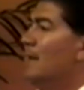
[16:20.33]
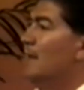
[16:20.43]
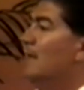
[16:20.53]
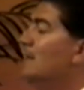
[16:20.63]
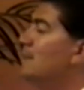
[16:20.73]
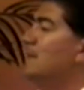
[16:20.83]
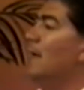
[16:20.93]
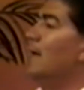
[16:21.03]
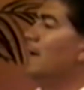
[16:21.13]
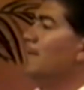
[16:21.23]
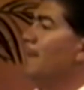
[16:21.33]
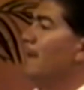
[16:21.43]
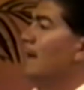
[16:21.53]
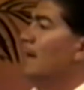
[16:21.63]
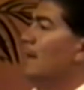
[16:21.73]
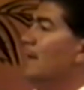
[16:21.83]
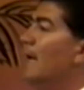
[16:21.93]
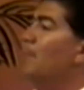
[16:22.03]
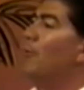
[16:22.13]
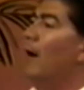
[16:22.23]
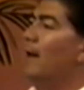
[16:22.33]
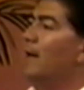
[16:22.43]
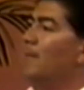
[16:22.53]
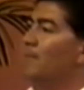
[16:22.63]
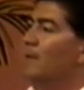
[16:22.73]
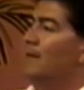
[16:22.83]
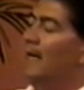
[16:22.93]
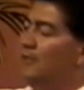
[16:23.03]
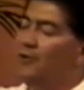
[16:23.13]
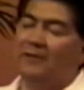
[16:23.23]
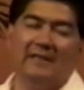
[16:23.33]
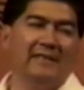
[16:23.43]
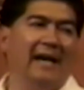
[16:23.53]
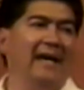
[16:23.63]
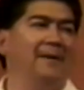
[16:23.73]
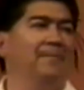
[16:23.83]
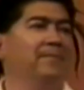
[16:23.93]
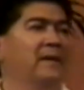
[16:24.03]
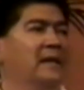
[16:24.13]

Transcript: He's sick, they brought him, they took the time.